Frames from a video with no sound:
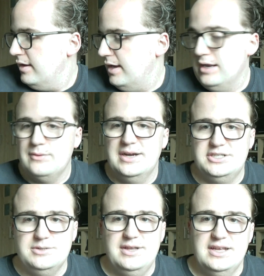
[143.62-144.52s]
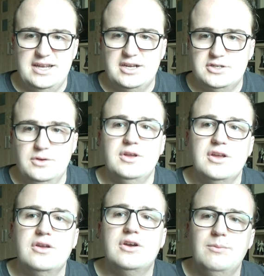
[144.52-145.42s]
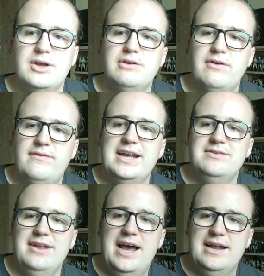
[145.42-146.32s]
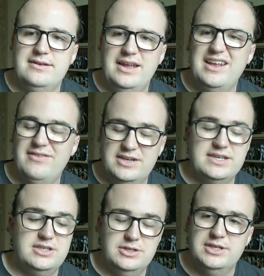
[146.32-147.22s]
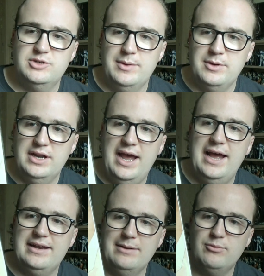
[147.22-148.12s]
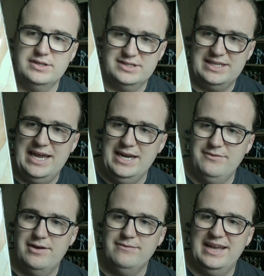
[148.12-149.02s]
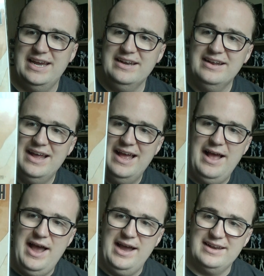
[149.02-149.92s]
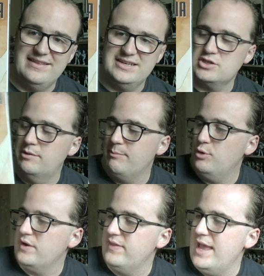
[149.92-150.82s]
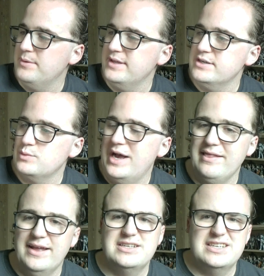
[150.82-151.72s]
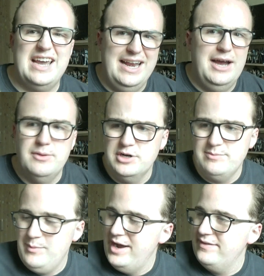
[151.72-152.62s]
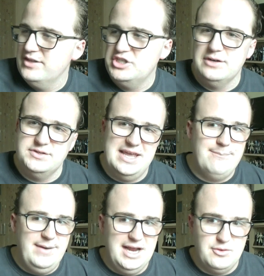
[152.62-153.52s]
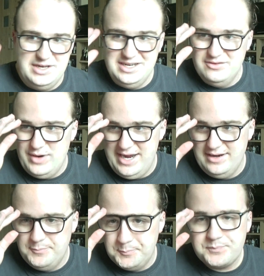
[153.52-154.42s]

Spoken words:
in question with it. Like, so we could have effectively had, like, if they decided to do it this way, we could have had like Princess Leia and Yvonne Verlaine and like this comic book in there with it as well. That's kind of how it would have been. We had it in the Shadows of the Empire reign